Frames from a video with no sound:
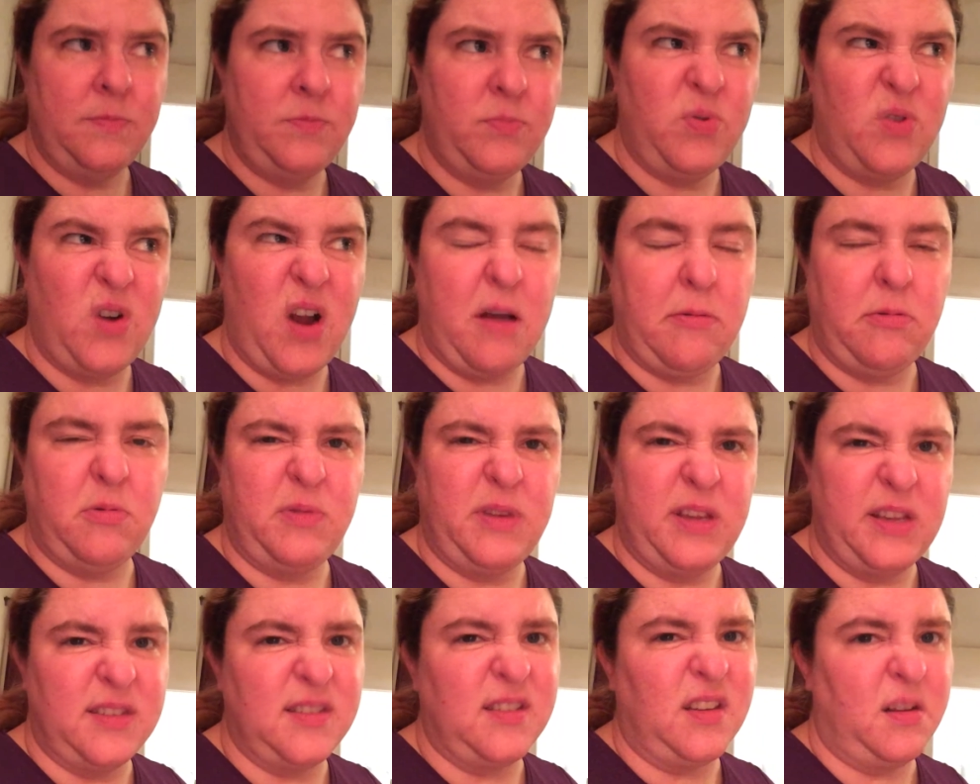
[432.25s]

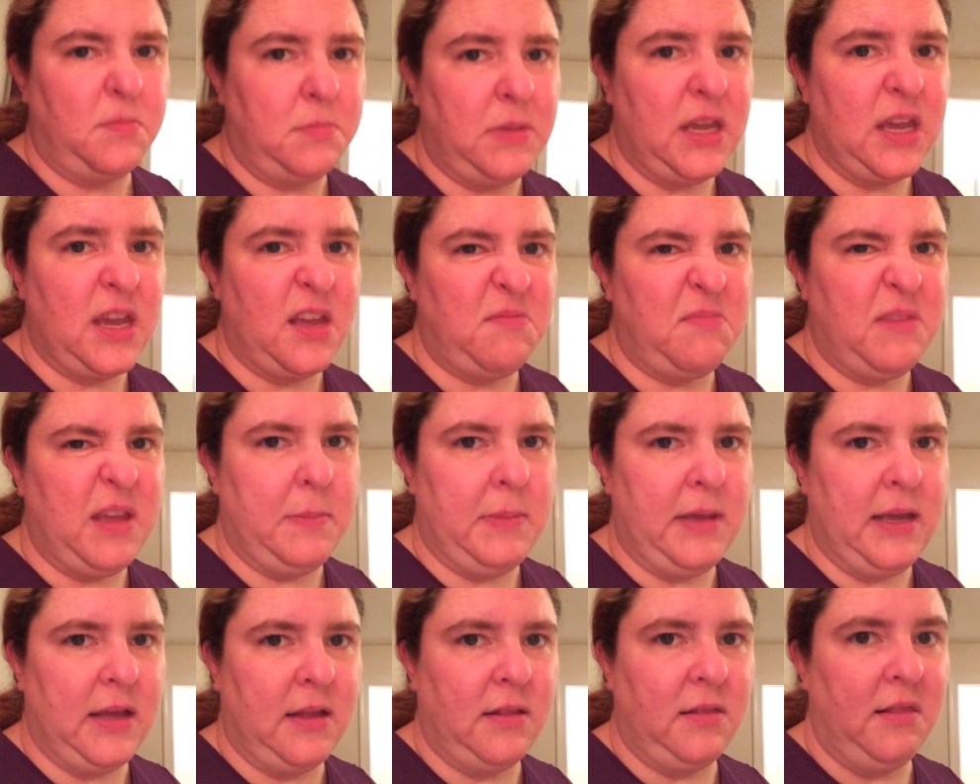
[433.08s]
Probably is going to be it.
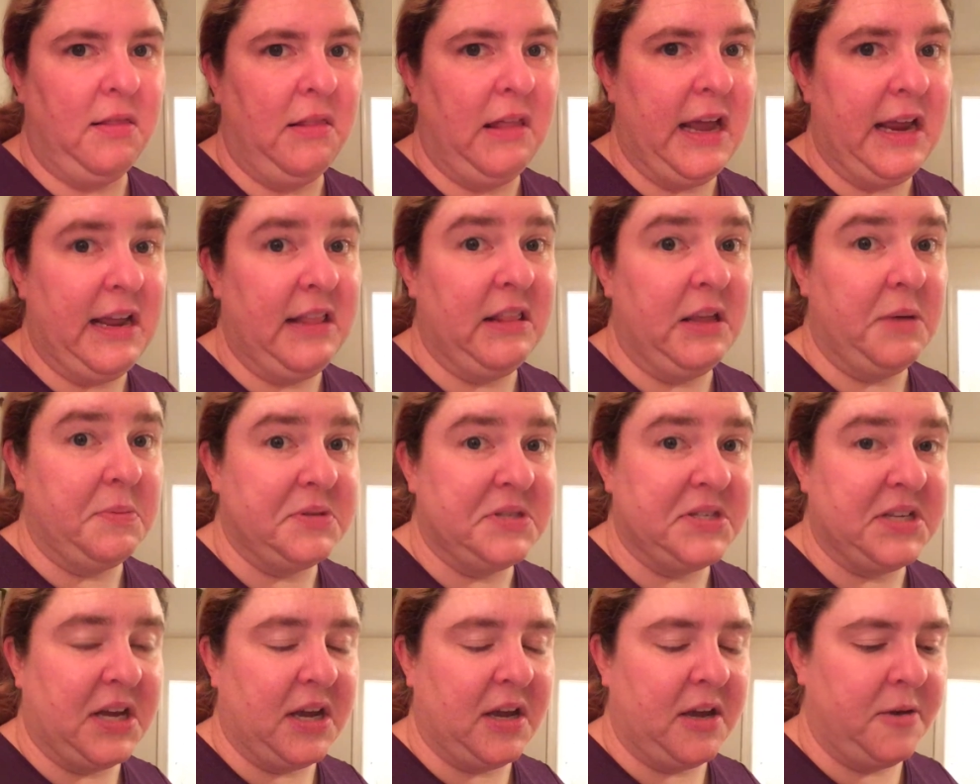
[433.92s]
Maybe a light
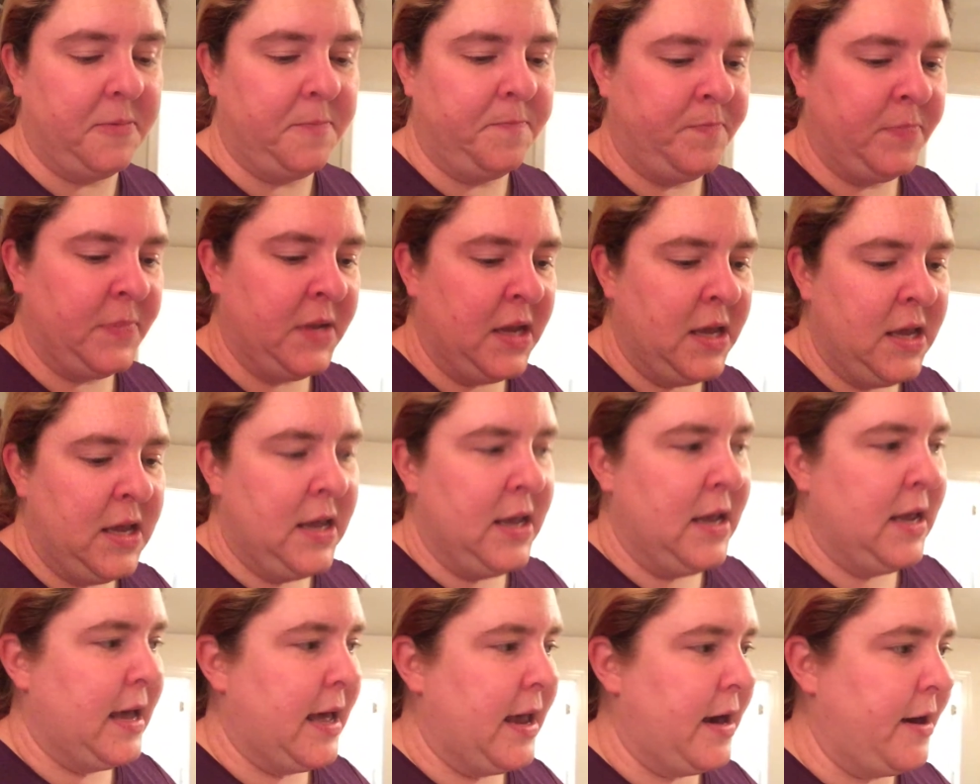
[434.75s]
lipstick.
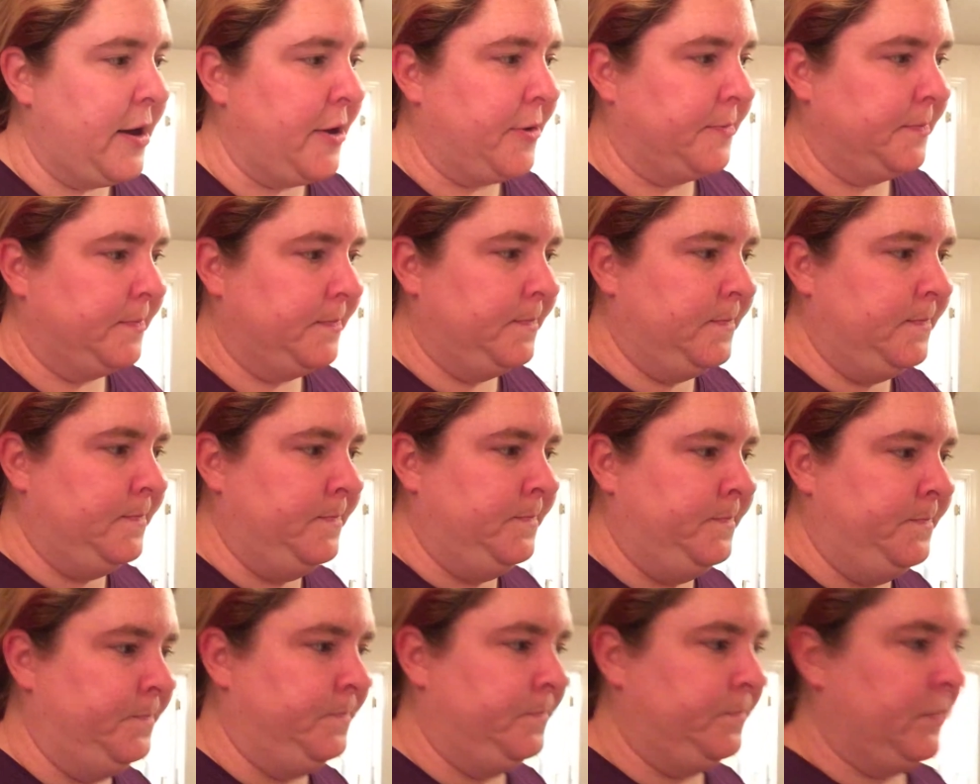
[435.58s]
I don't
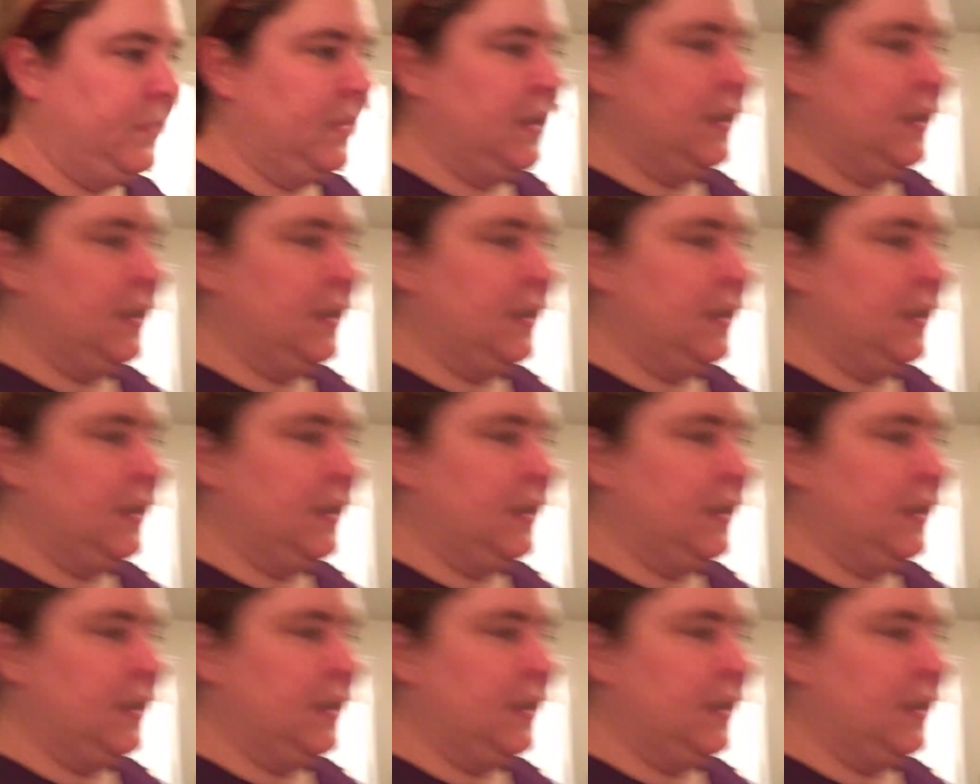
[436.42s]
know.